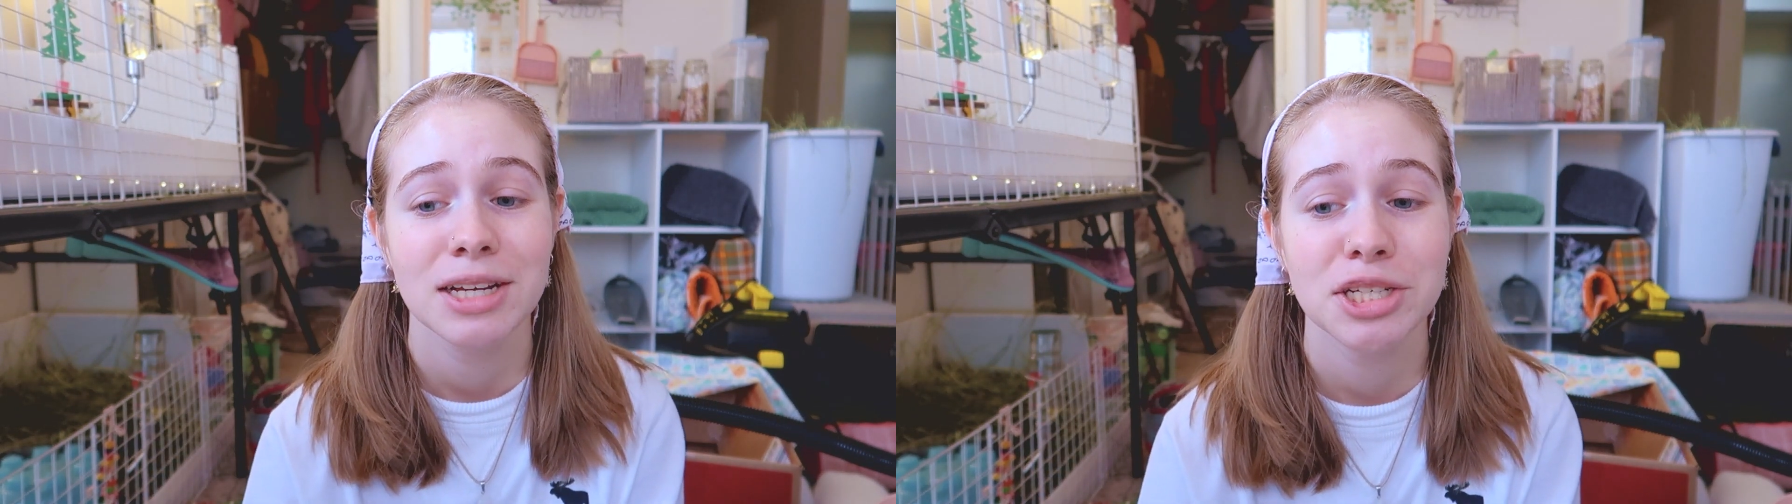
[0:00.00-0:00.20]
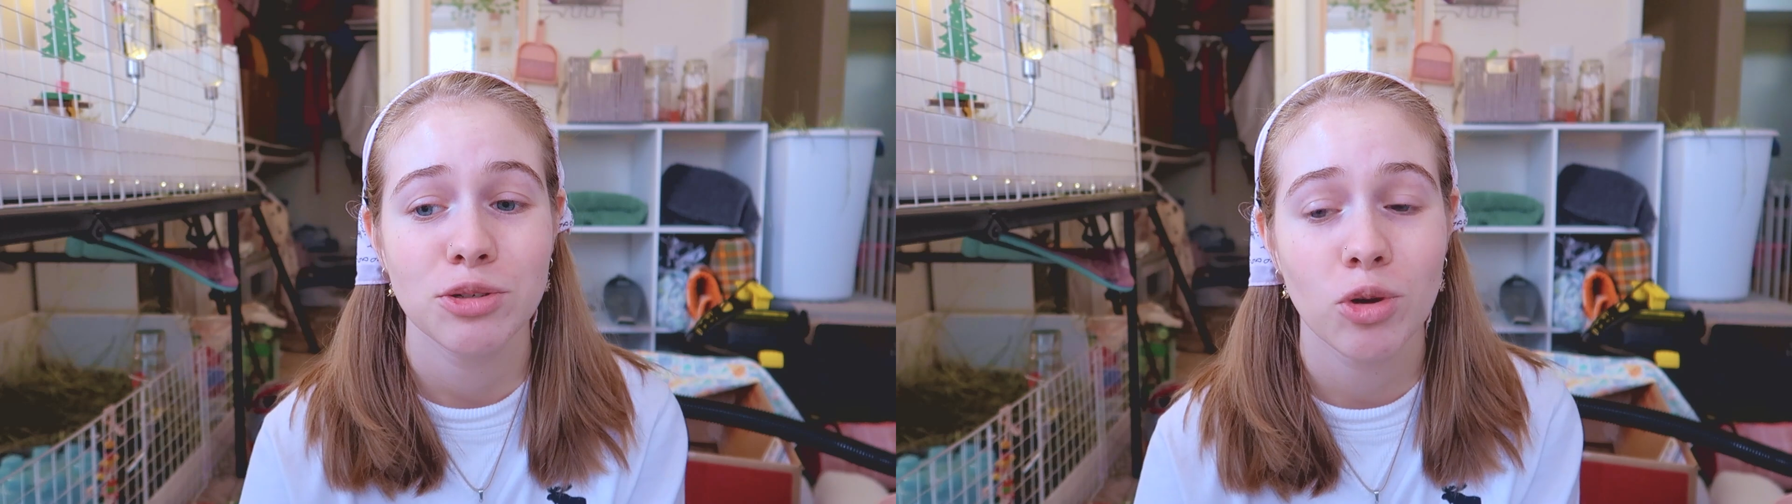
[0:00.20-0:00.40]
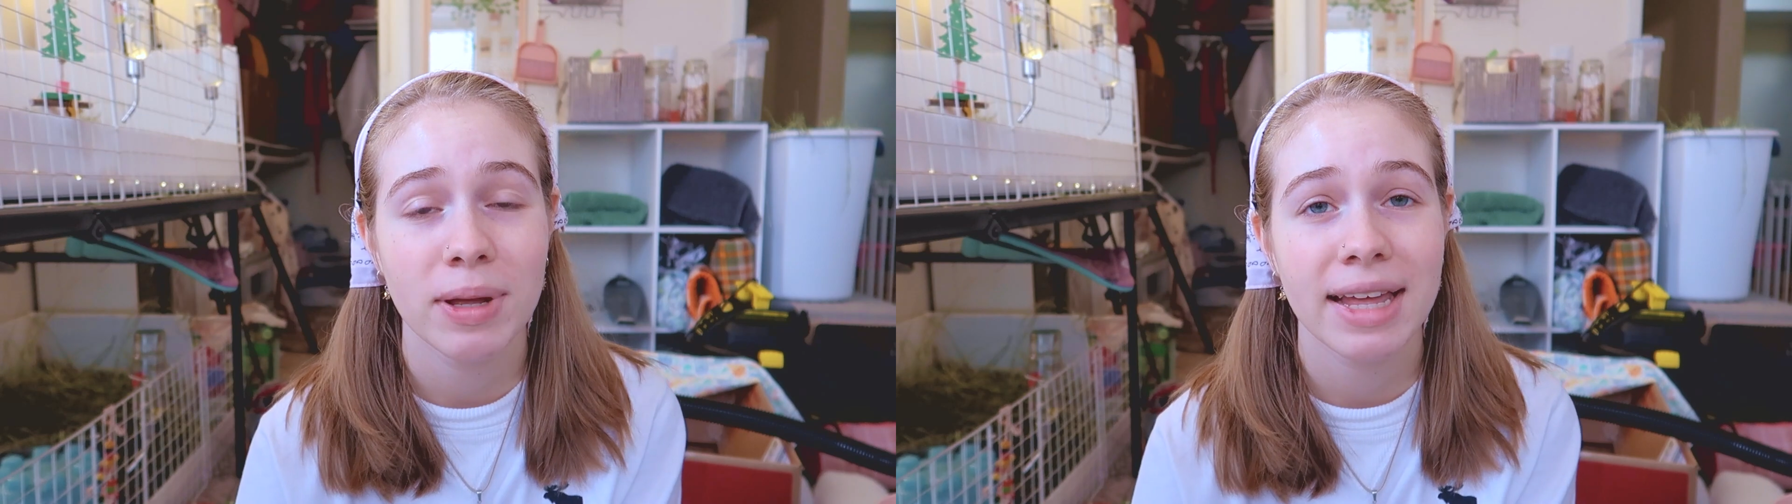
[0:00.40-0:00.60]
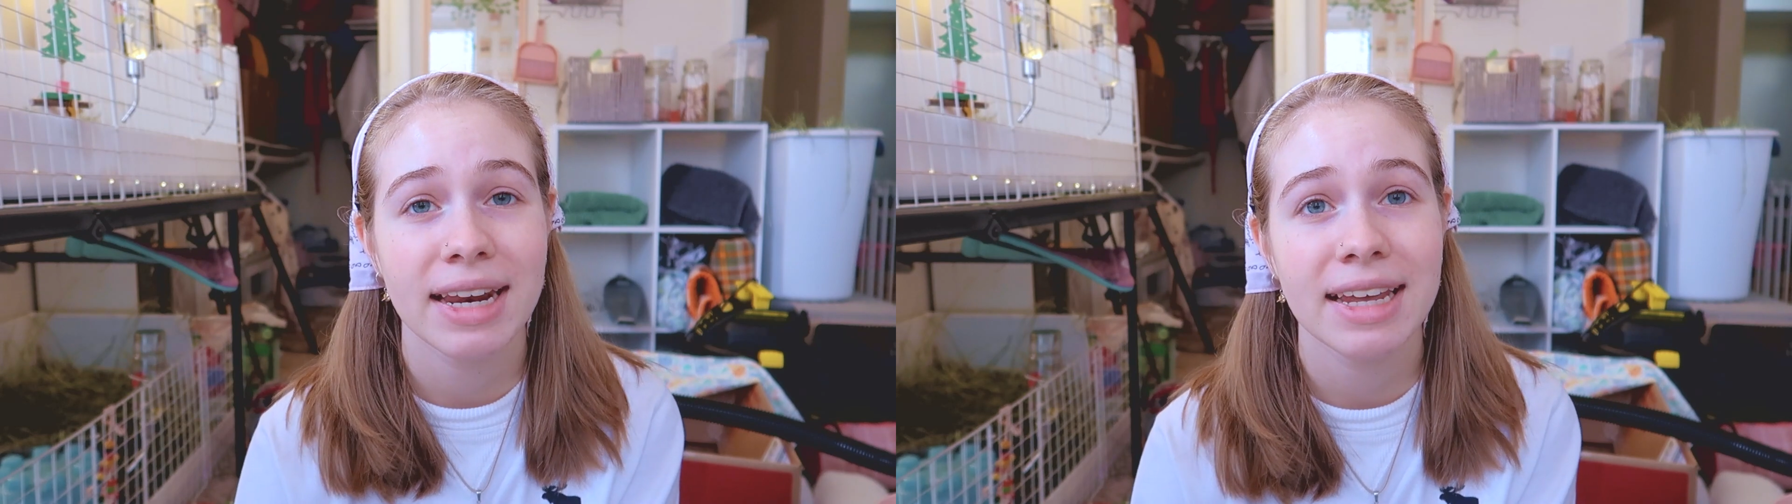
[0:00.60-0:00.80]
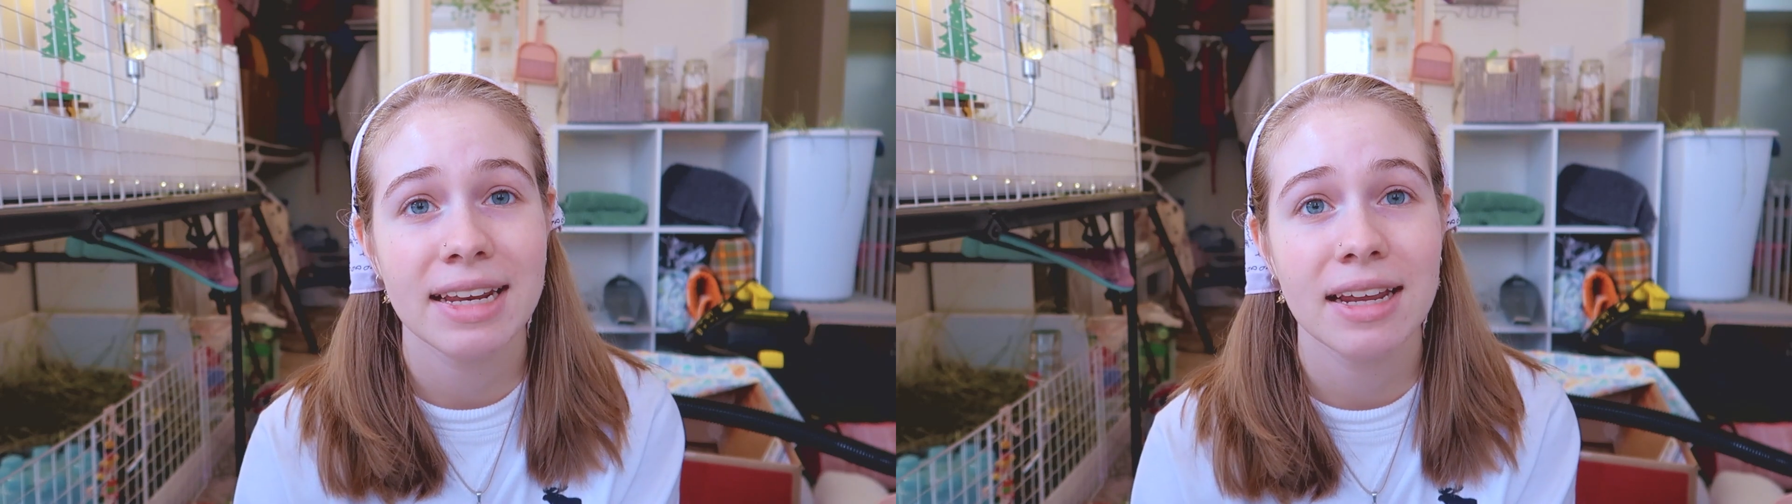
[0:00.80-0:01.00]
she will be
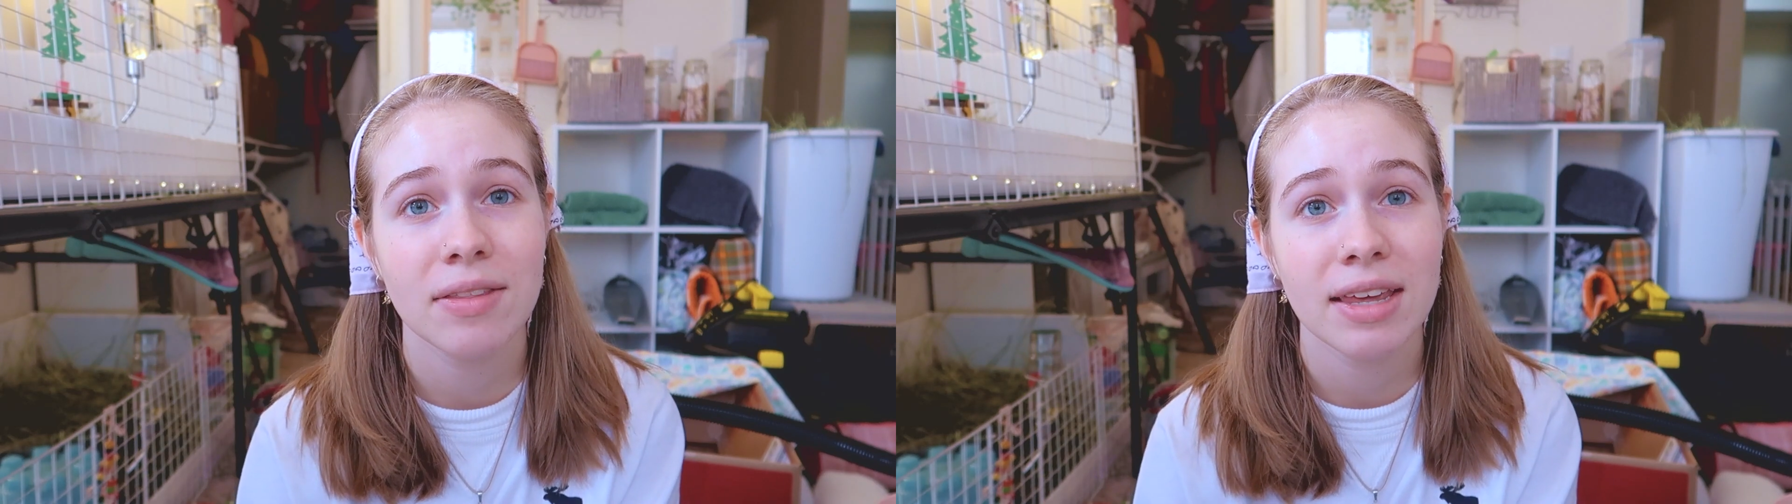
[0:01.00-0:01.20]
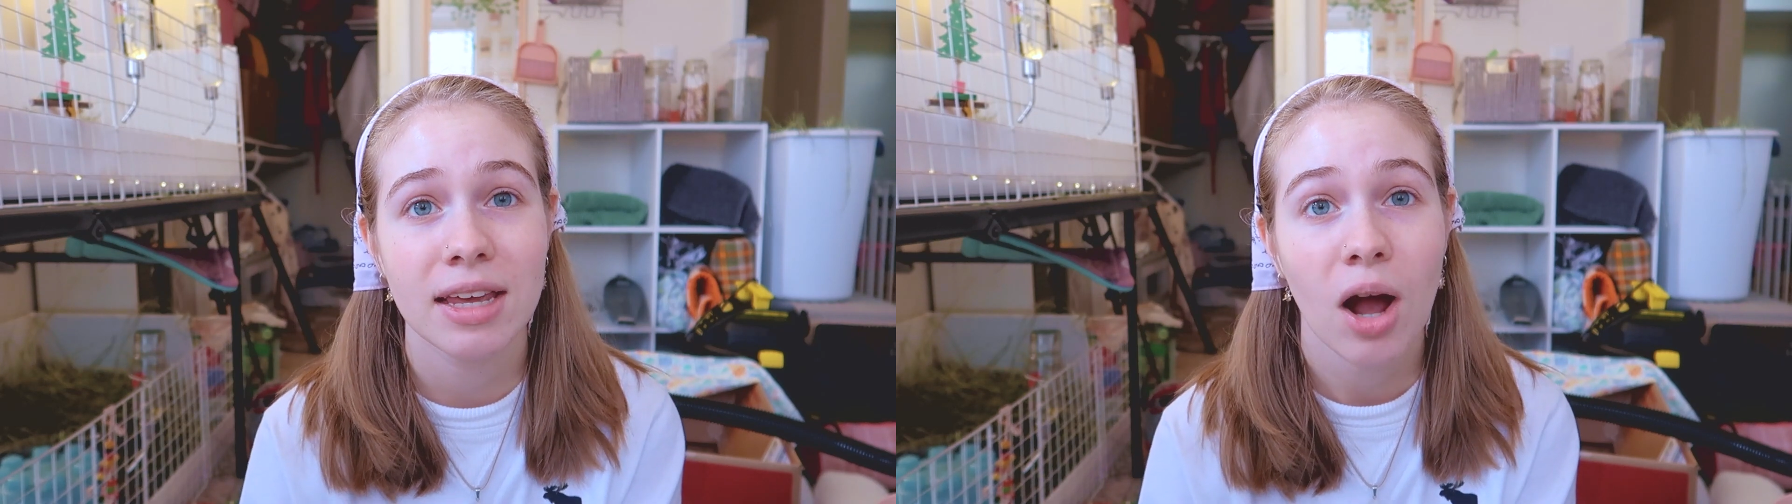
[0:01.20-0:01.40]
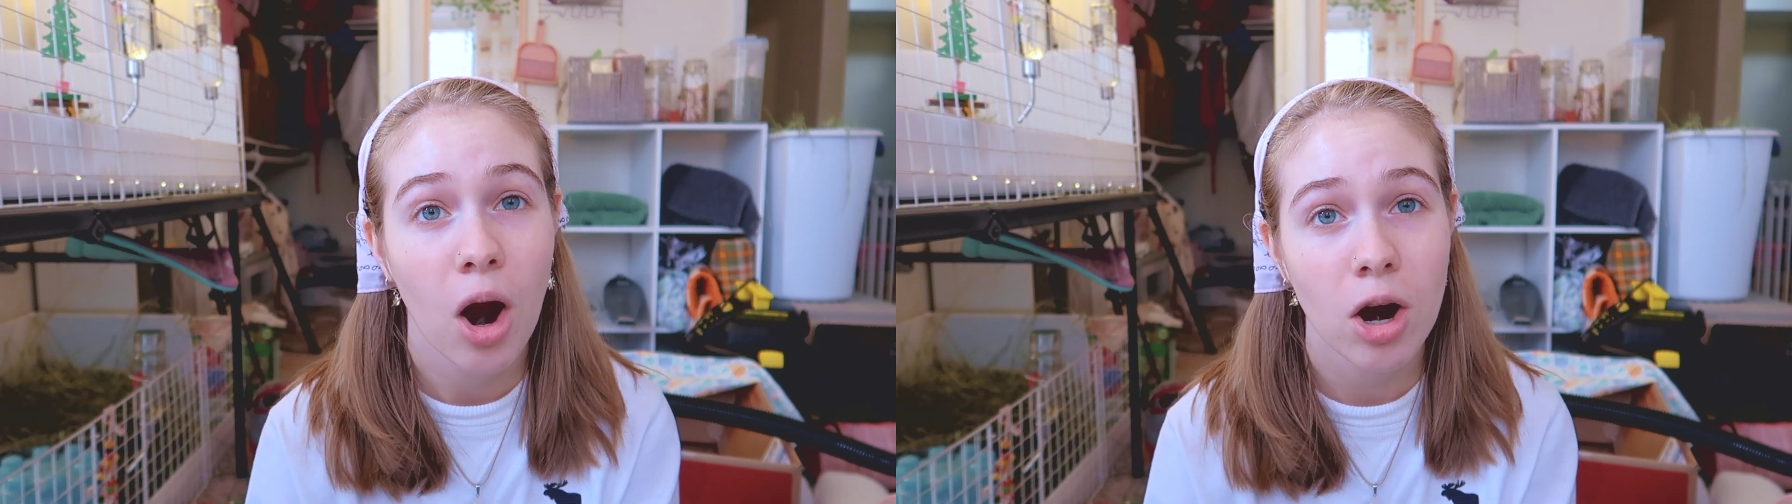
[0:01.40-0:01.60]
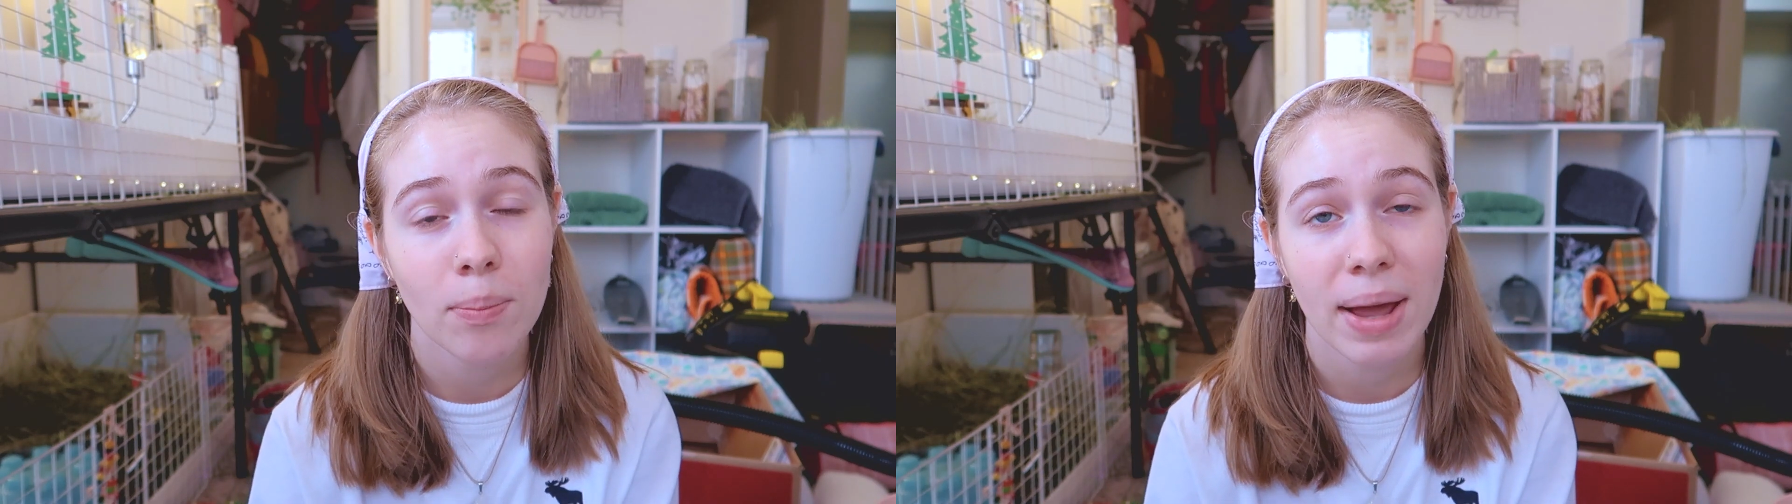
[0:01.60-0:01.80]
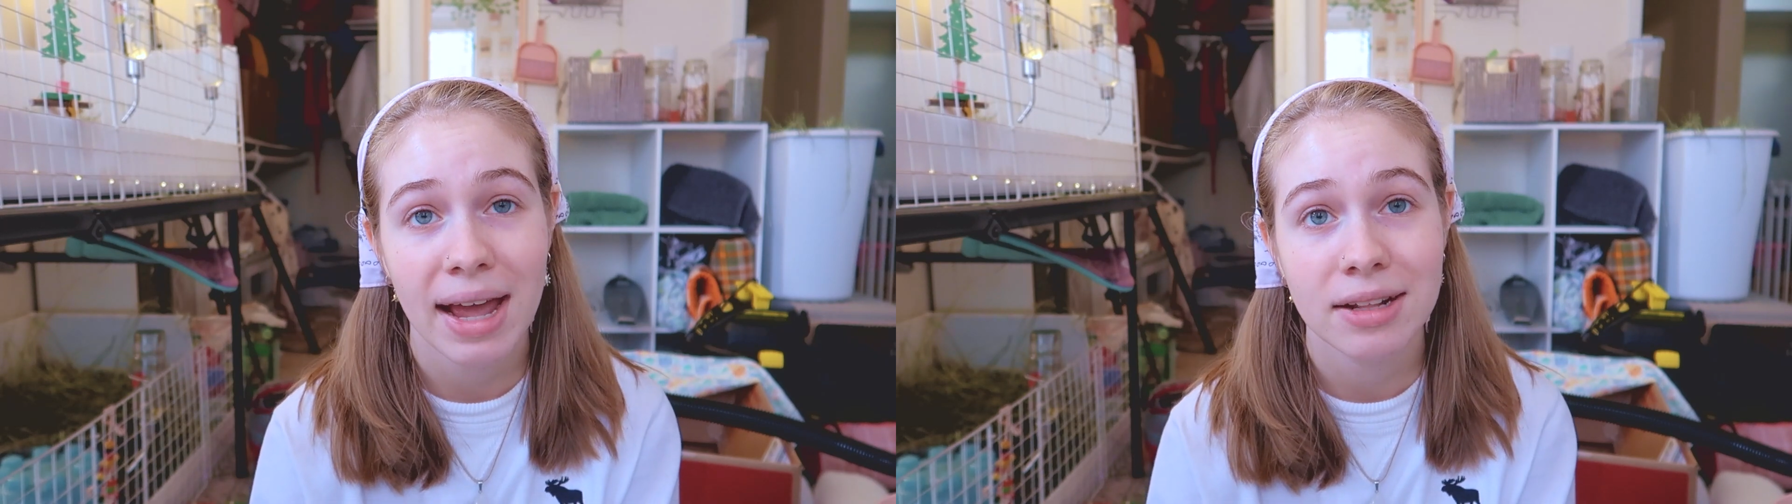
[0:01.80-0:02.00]
getting the
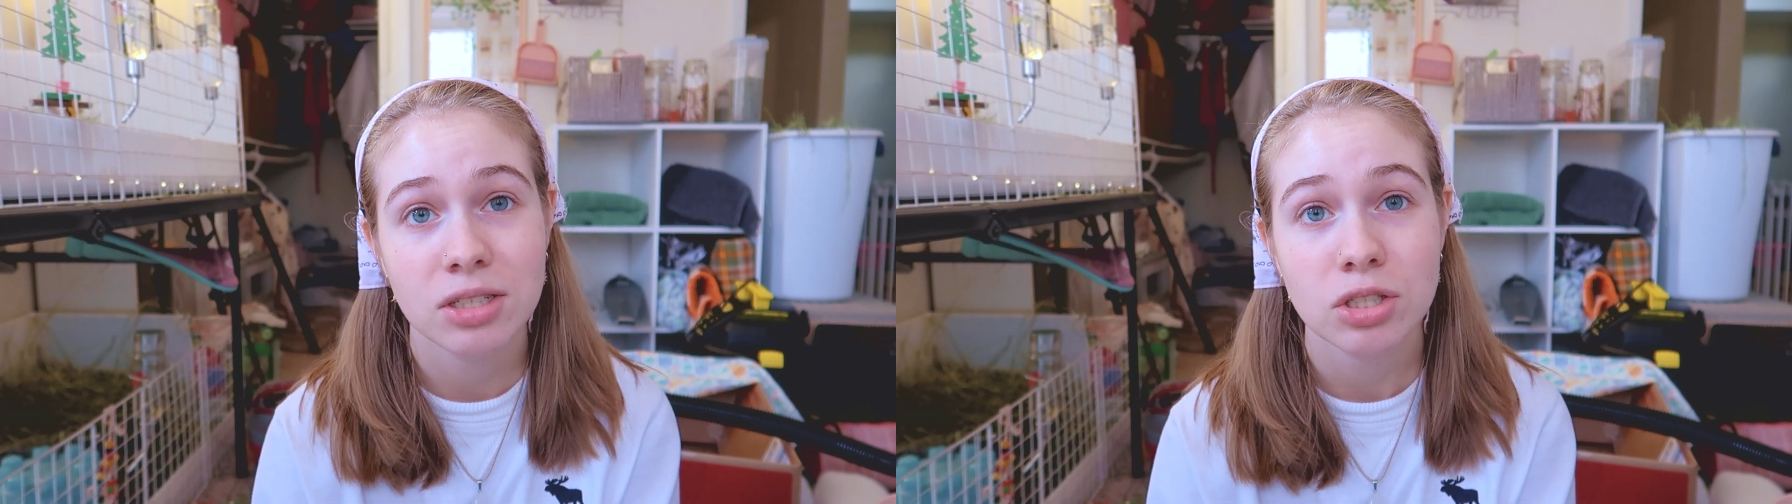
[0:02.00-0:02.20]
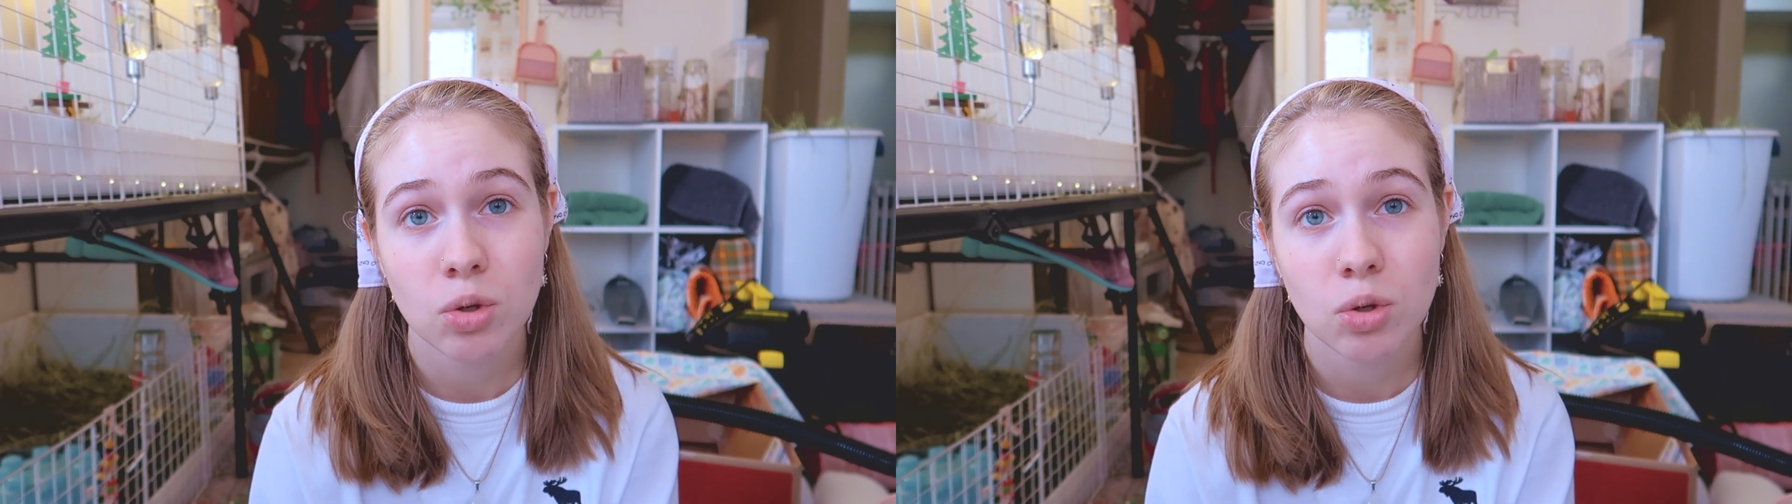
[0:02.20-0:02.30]
heart meds